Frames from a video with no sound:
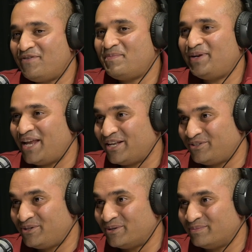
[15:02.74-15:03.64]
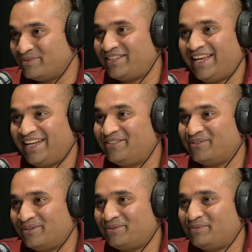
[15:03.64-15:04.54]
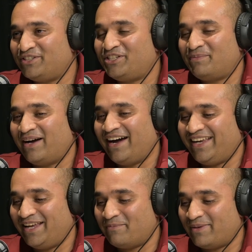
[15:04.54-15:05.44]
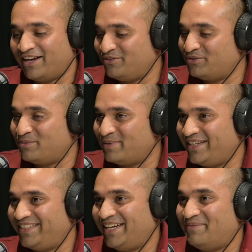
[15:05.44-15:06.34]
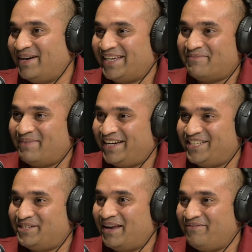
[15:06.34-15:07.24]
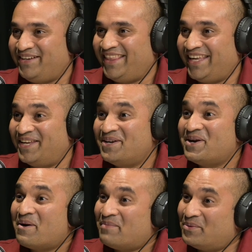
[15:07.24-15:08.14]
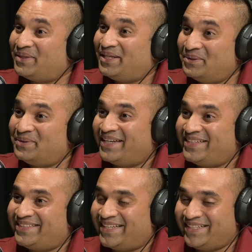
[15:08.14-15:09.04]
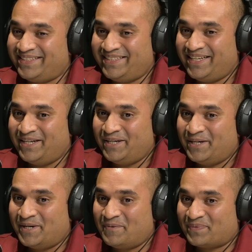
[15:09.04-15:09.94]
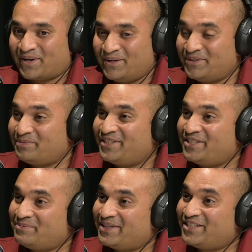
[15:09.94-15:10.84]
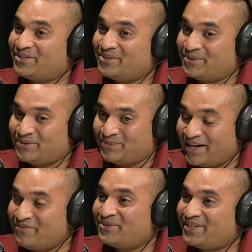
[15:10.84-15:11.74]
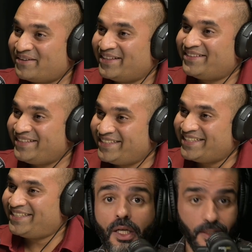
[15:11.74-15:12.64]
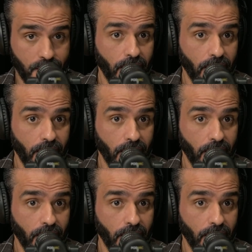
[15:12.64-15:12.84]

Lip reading: everybody assumes getting into entrepreneurship, I can control my time, I can manage everything. But what they don't understand is entrepreneurship is 24/7, 365.